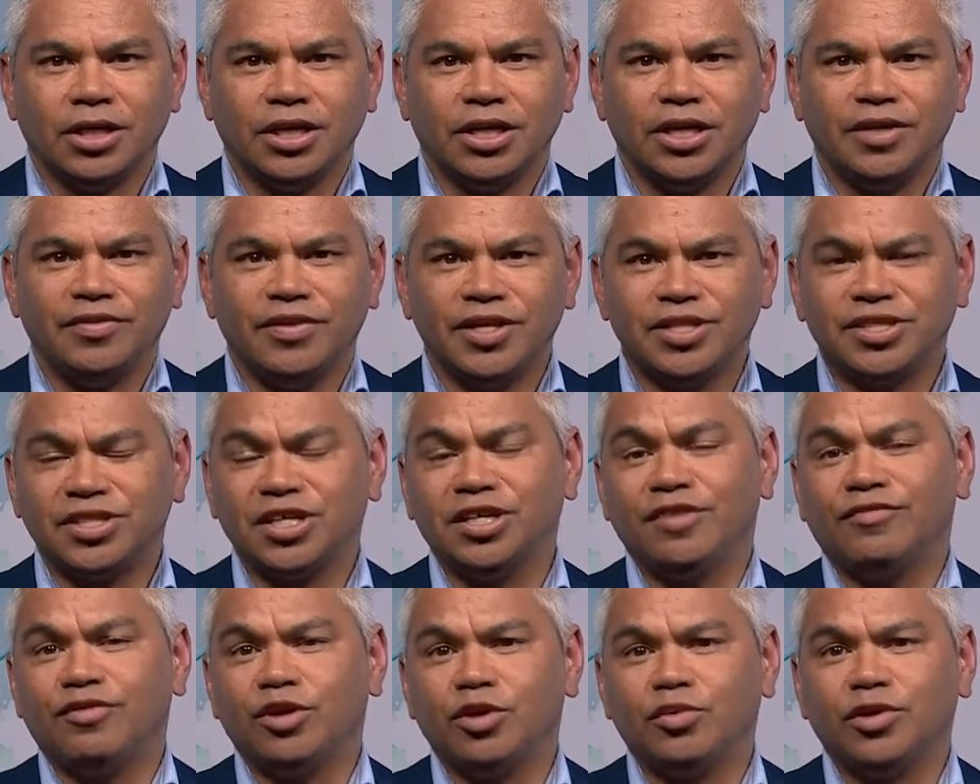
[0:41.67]
In this
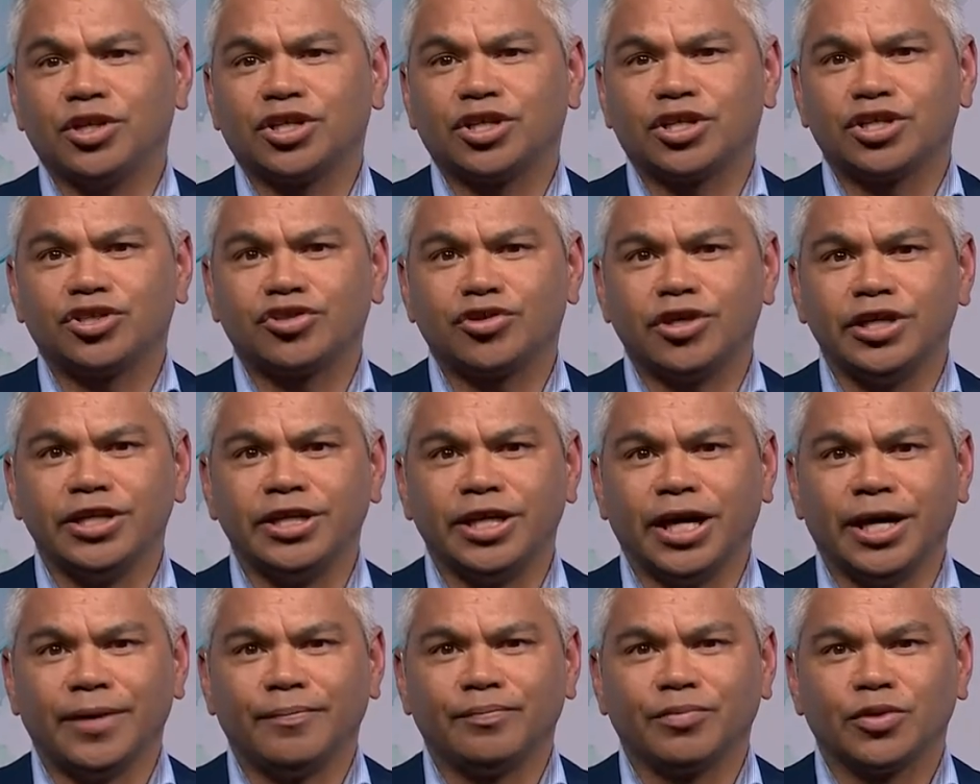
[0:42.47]
interview with
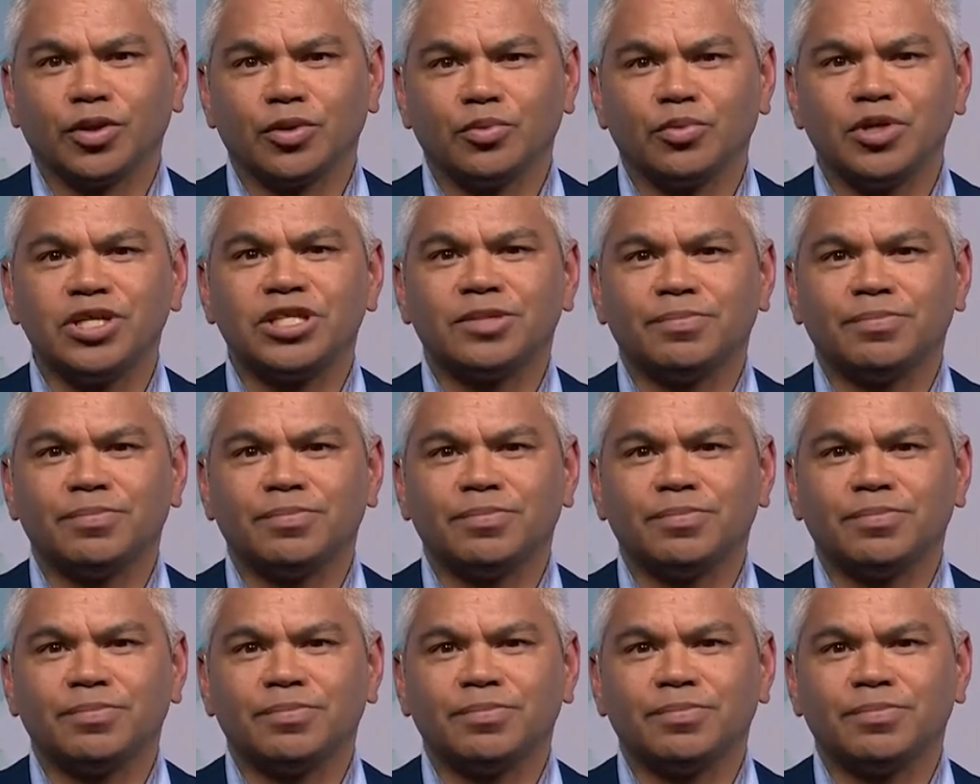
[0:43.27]
Katrina, we